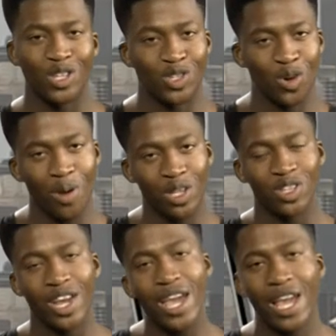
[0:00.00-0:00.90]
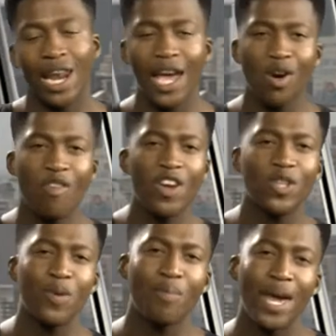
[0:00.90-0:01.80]
that's at Joe Today, and like our
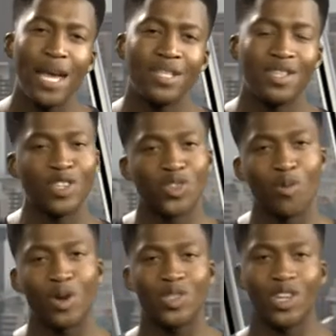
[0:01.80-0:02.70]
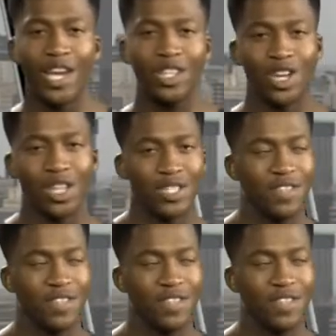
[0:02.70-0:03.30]
Facebook page, that's joburgtoday.tv.